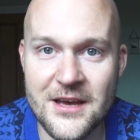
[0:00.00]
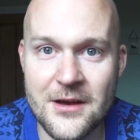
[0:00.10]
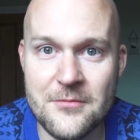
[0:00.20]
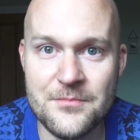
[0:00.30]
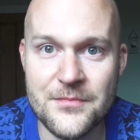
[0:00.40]

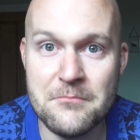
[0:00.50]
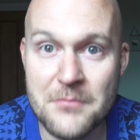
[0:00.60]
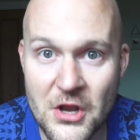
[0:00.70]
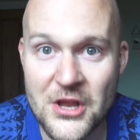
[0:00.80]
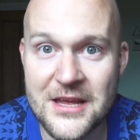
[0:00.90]

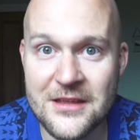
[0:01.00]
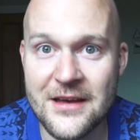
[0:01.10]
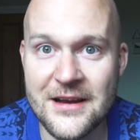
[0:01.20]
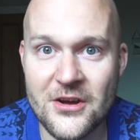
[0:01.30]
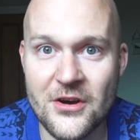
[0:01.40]
money
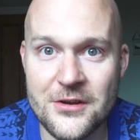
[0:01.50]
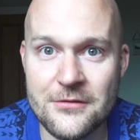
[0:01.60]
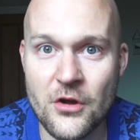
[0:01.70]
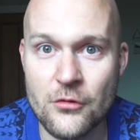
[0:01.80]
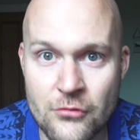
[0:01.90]
that kind of
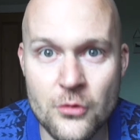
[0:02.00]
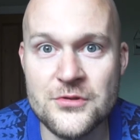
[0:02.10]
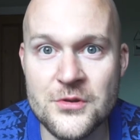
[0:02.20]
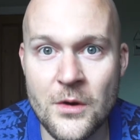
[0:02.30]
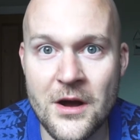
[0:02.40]
like rules
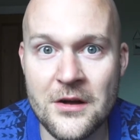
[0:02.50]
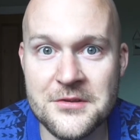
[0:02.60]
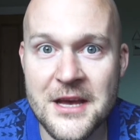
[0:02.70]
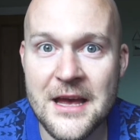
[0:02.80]
the world,